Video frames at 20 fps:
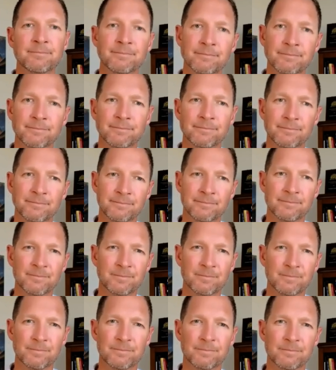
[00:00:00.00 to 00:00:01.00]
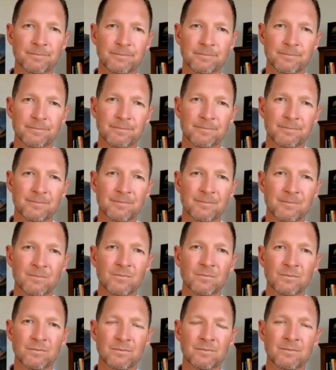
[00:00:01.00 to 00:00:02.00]

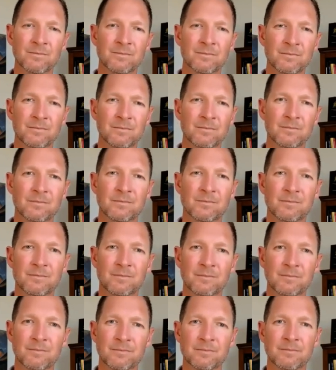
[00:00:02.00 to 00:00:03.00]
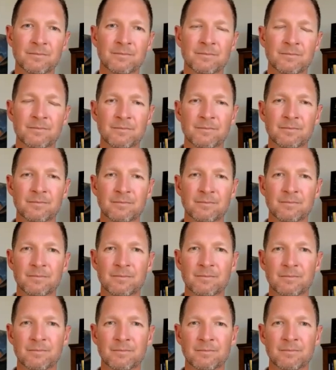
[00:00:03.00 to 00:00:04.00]

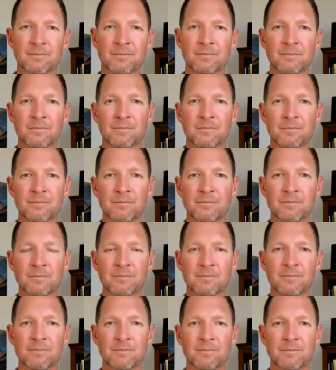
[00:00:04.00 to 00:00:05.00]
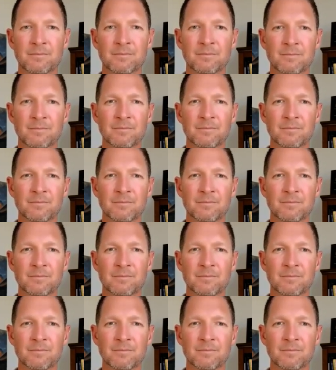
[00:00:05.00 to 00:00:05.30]
No words are spoken by the person on screen.